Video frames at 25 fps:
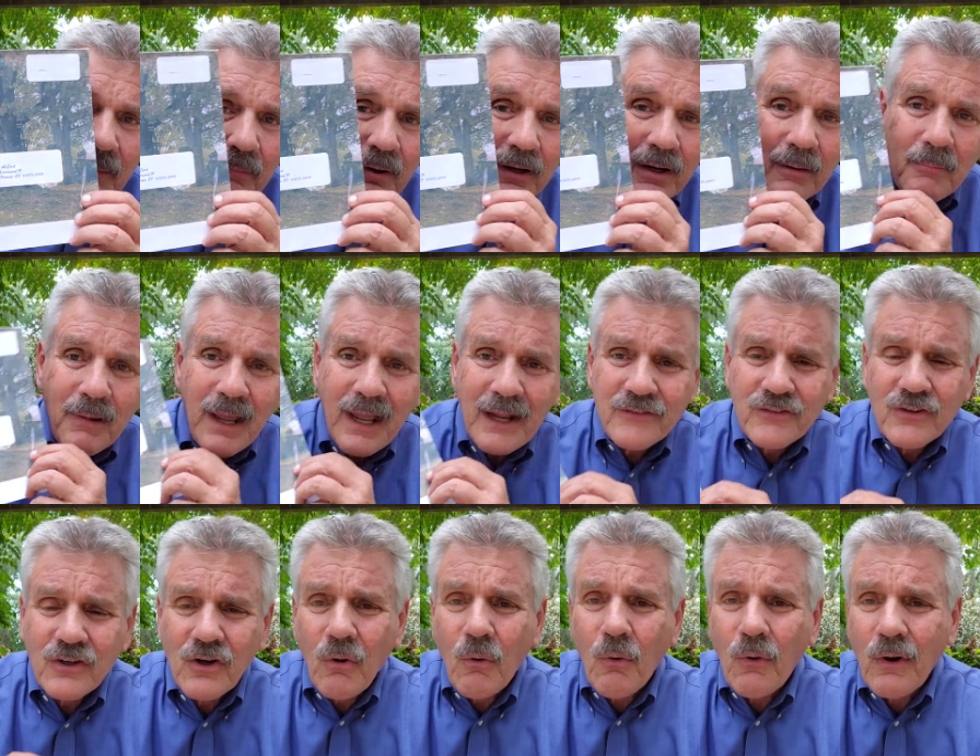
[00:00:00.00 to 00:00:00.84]
But
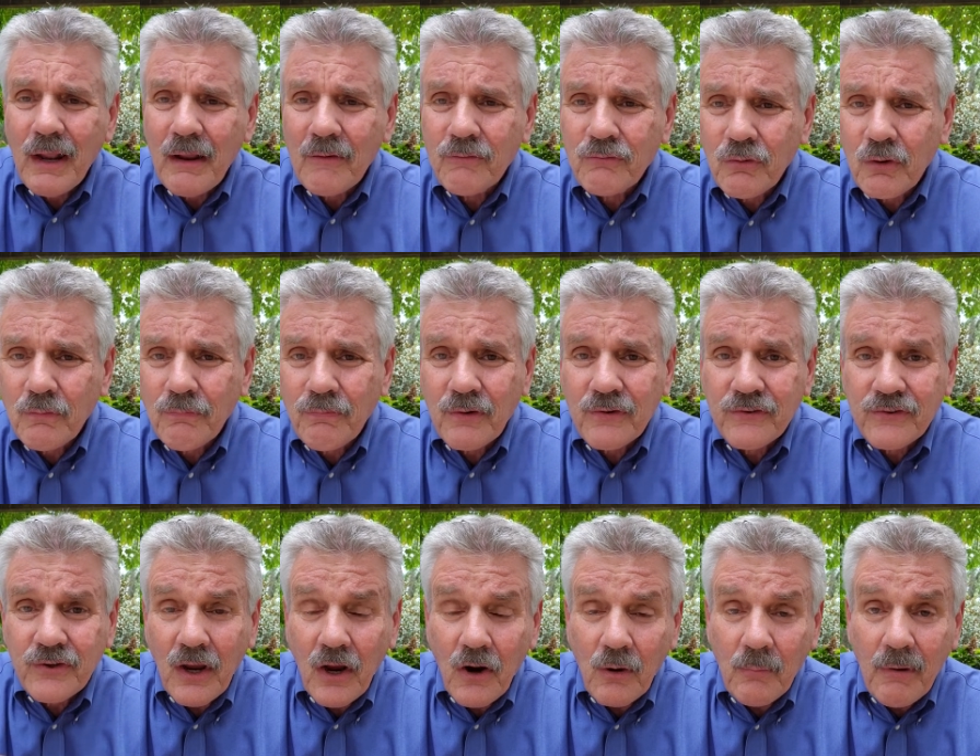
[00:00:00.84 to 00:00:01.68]
imagine going after a for
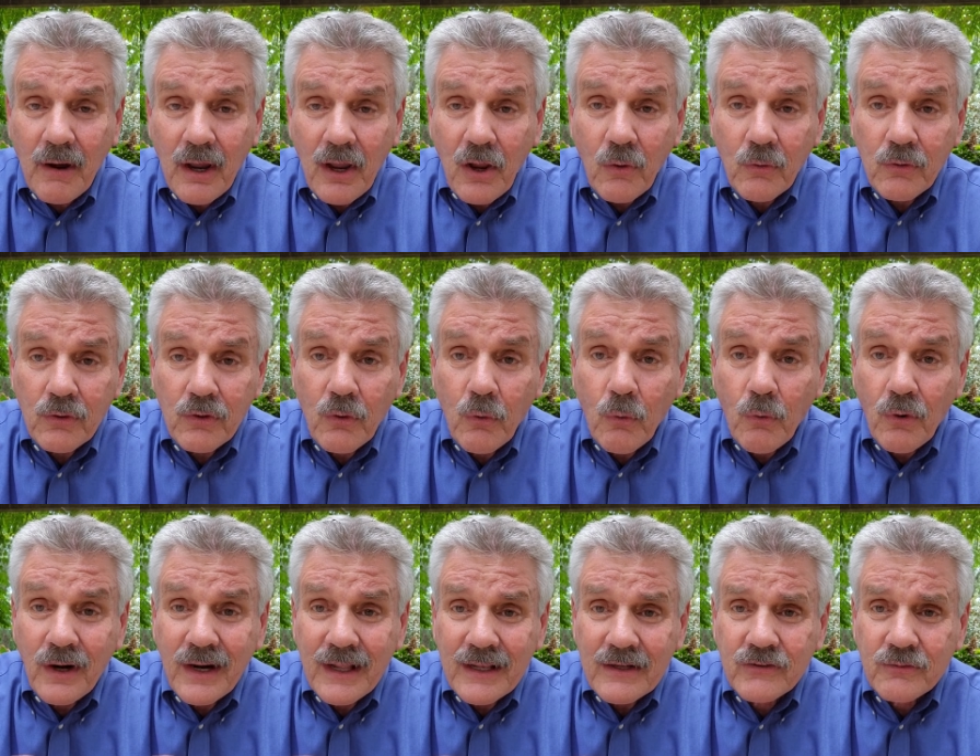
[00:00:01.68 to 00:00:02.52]
sale by owner
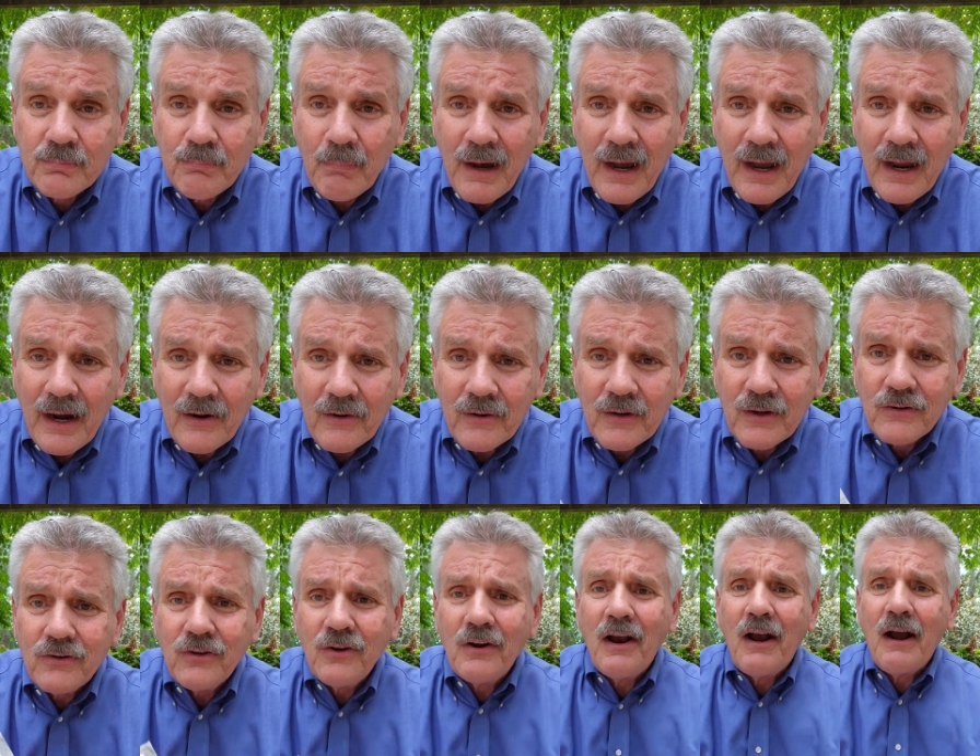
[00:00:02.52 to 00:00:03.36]
or an expired.
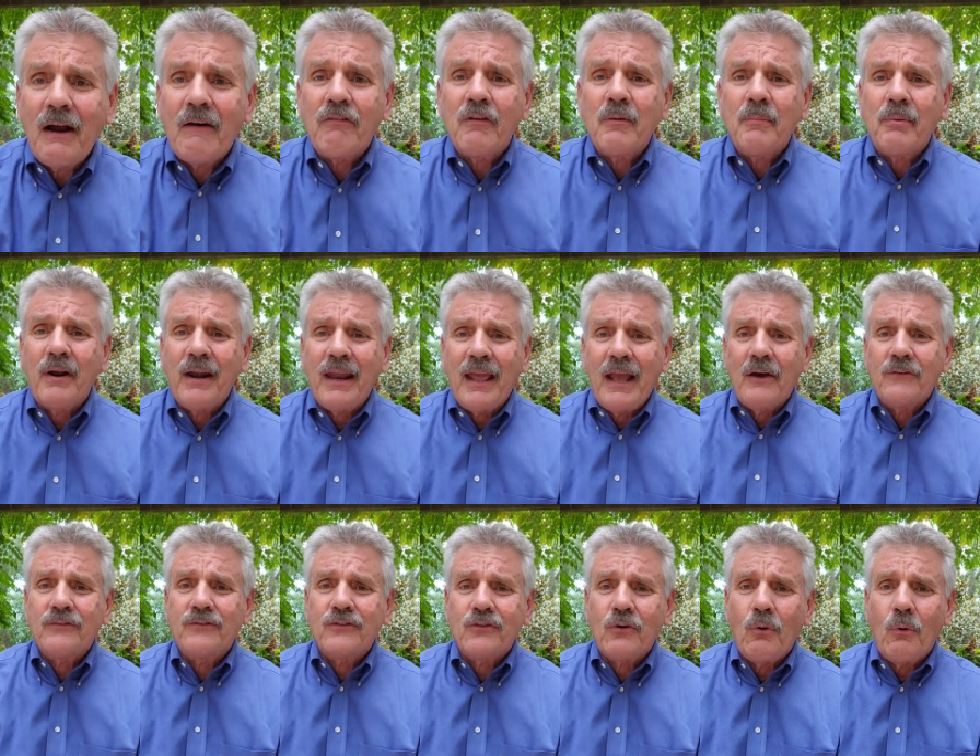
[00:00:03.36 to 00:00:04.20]
And you know how everybody
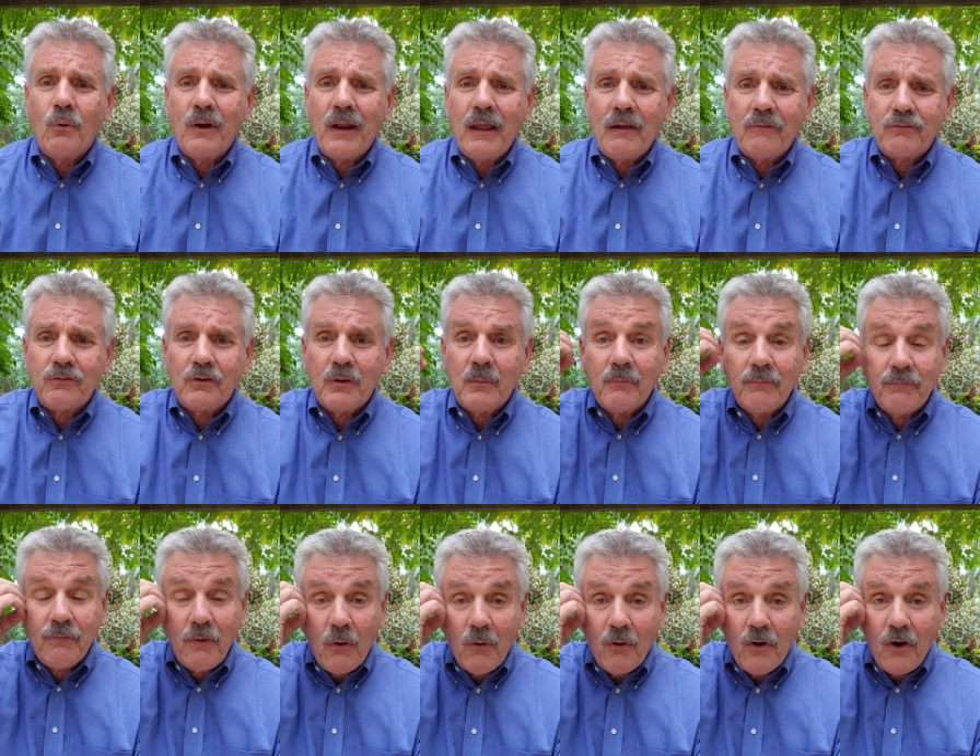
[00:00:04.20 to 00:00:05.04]
else is going after them
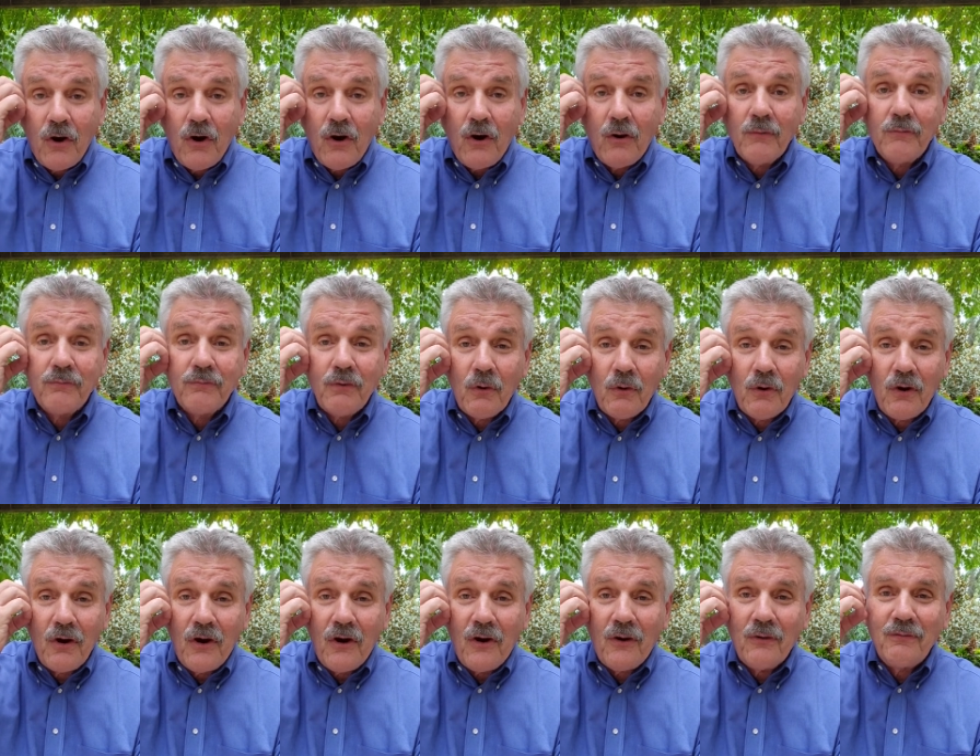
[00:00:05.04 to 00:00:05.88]
phone call, phone
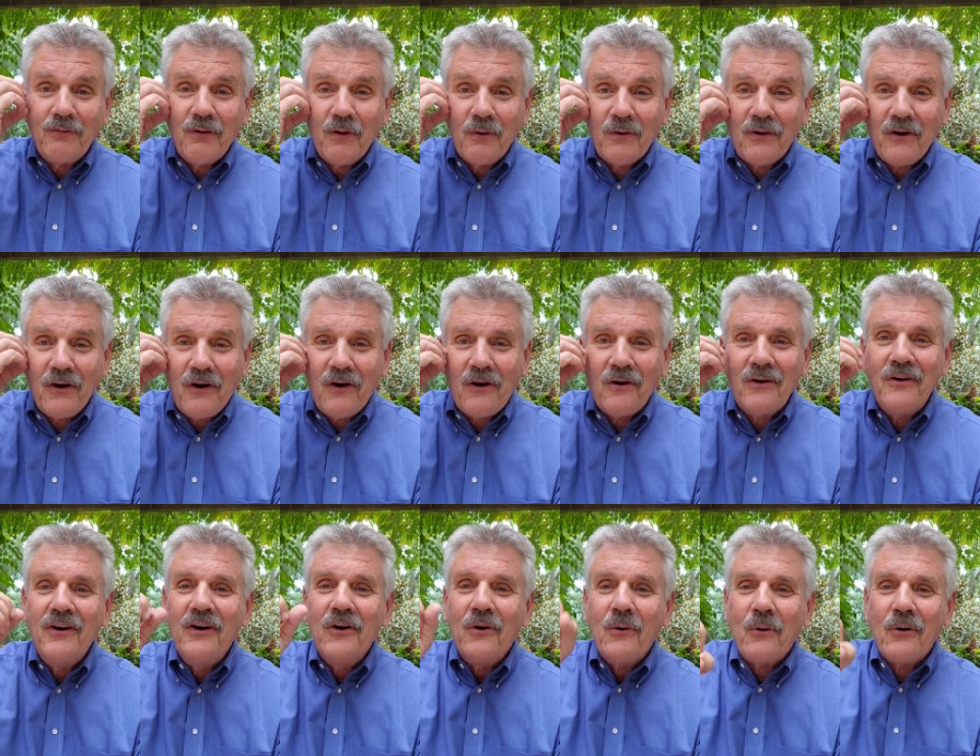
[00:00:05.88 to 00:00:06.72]
call, phone call,
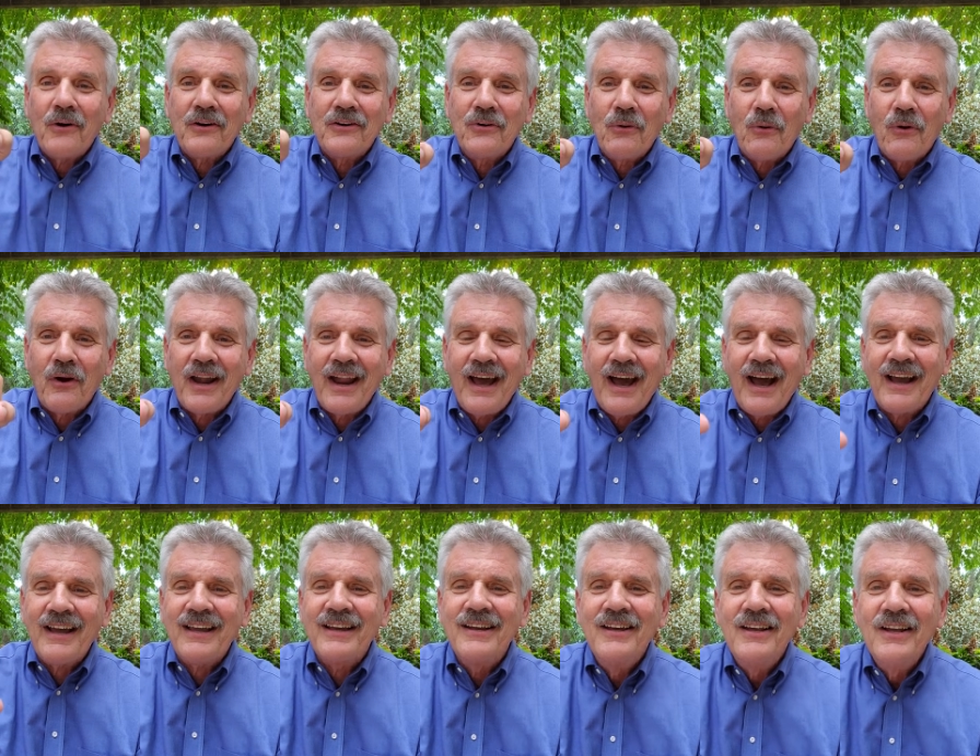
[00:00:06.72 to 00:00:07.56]
or door
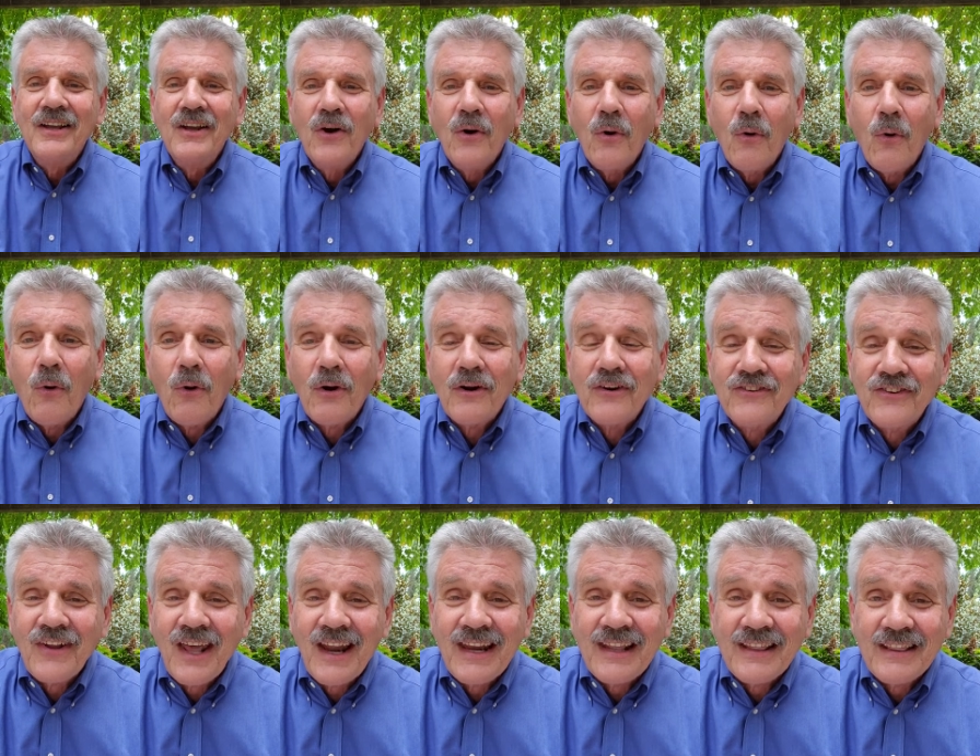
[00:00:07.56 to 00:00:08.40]
knock, or
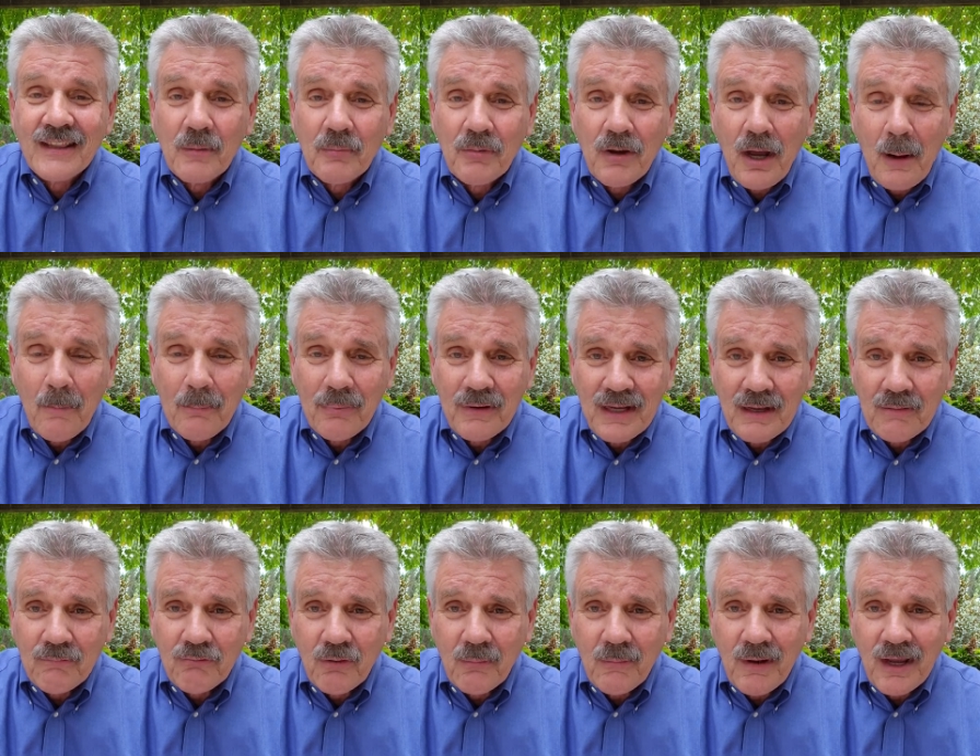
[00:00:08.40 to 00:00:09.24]
sending them company
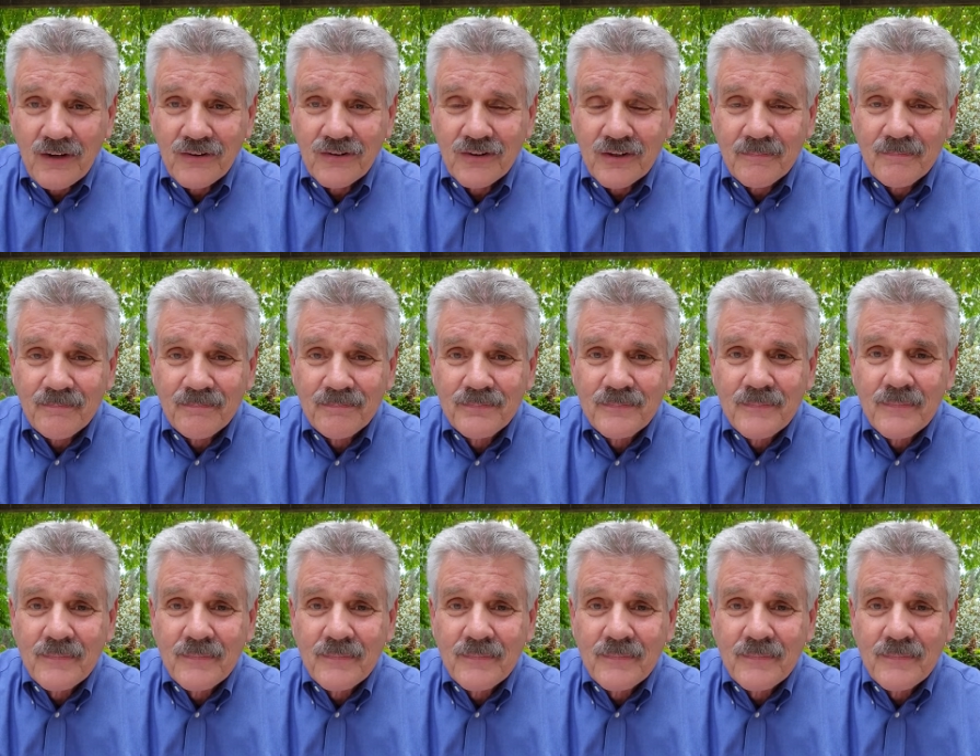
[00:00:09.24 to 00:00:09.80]
information.